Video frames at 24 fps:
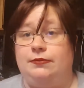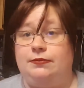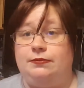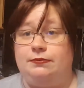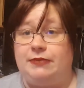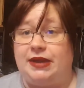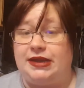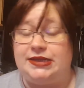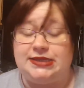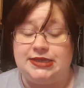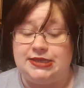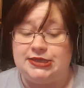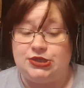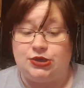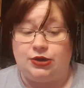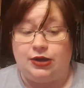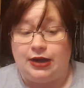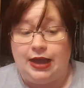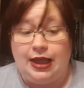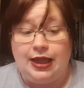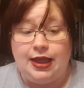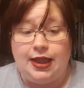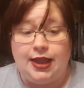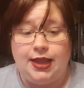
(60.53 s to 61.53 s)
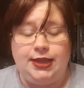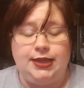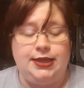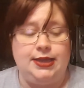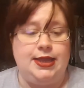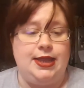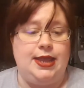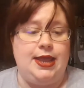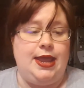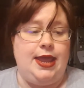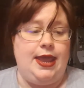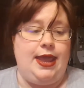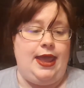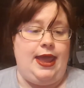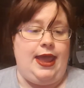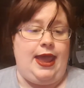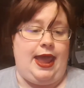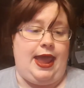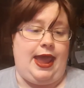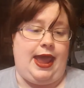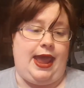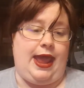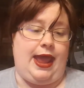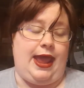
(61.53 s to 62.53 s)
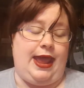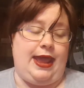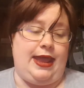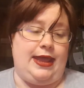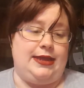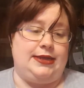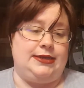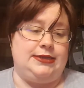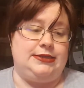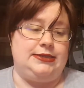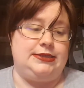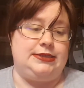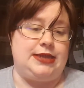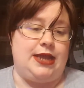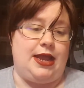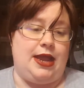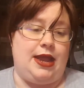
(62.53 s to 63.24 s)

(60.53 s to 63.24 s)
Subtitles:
my sister and I. And